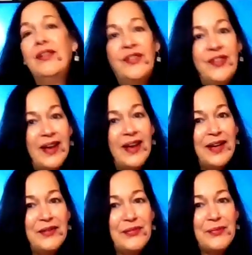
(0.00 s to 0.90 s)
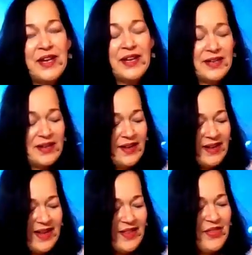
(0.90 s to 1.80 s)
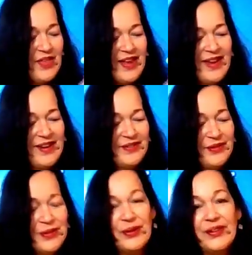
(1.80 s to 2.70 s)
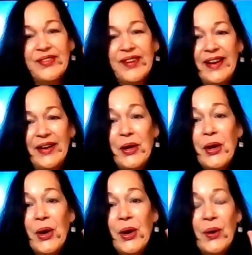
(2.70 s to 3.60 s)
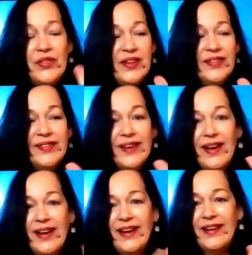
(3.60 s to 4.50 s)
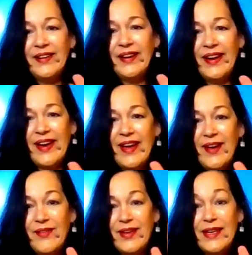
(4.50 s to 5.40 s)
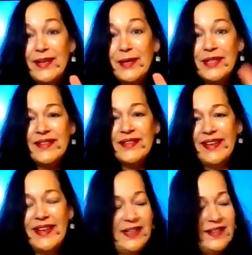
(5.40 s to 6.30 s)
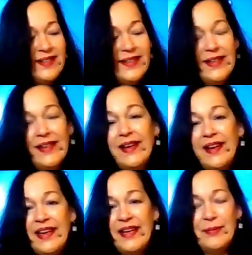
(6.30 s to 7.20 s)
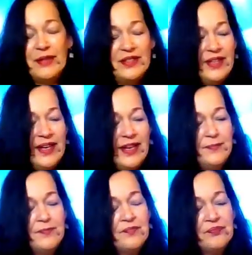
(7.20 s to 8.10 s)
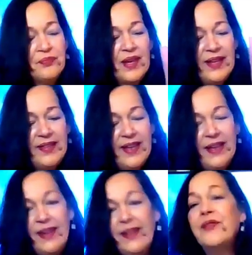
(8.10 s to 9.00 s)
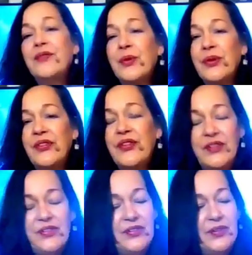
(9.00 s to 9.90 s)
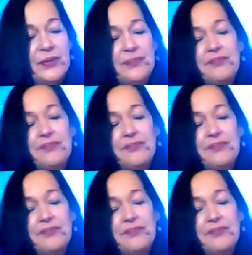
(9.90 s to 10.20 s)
side of me. And then, of course, like on this side, I have hematite, and then, of course, this